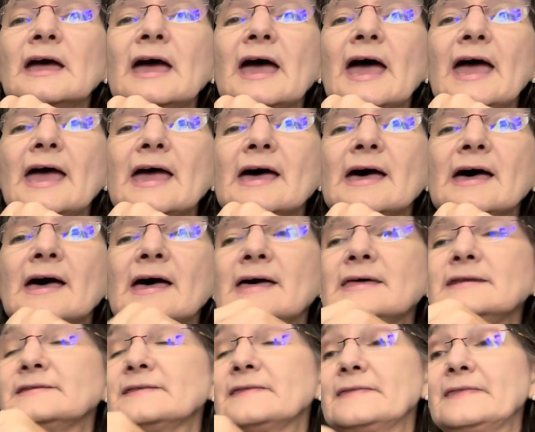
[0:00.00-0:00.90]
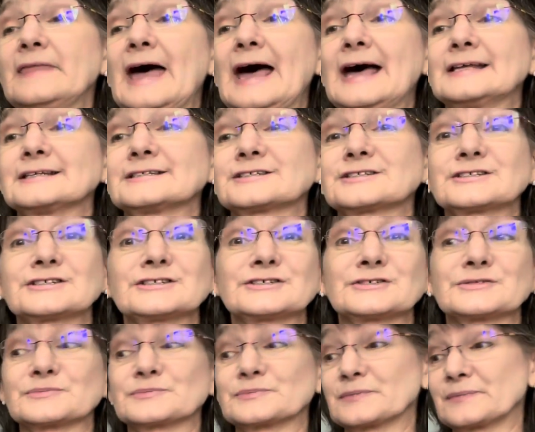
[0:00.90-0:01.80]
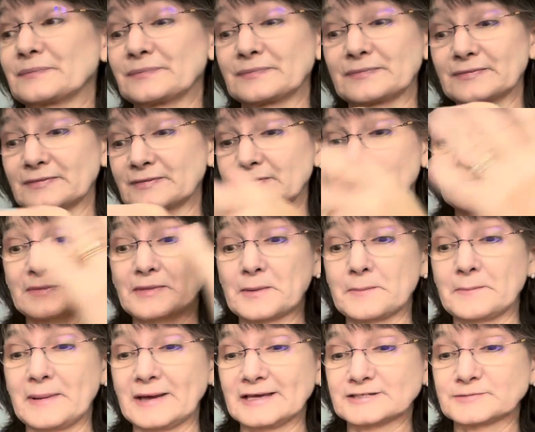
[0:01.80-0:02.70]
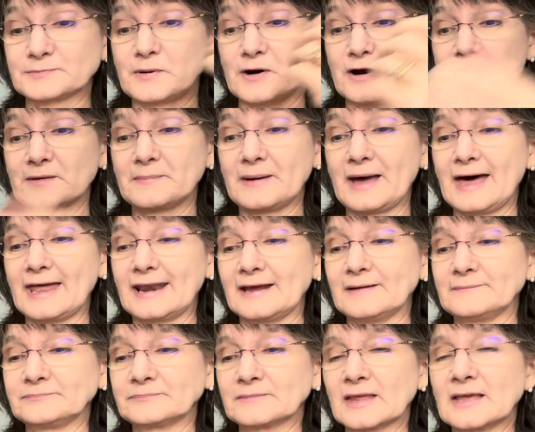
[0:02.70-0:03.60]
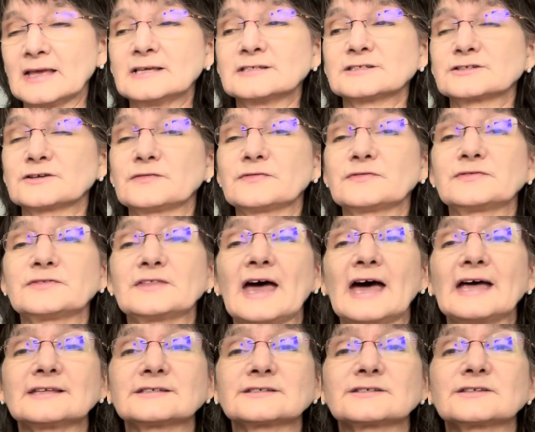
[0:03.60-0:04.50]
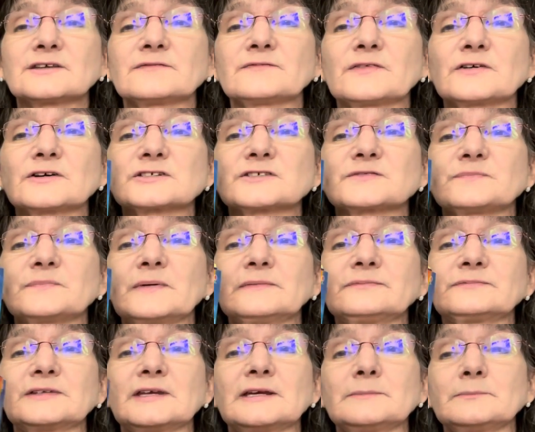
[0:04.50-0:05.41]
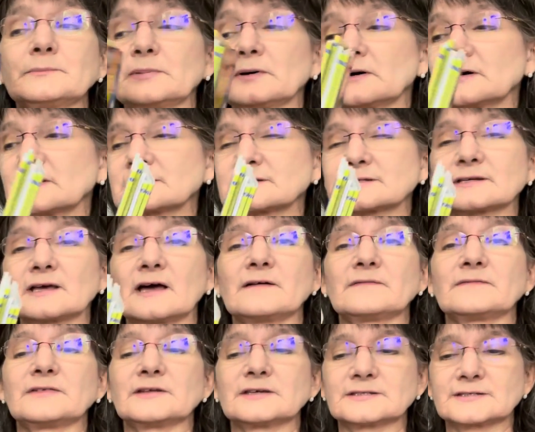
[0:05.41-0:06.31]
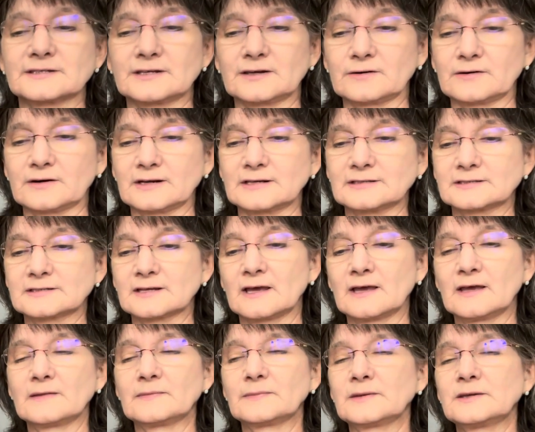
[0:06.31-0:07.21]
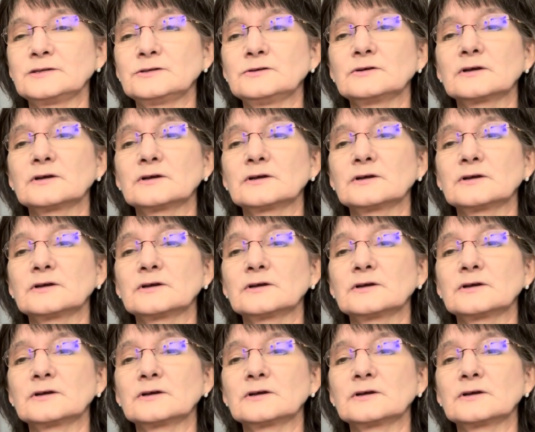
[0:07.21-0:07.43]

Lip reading: and that's just the best part about it. So that's the first 15 books of this series. Then you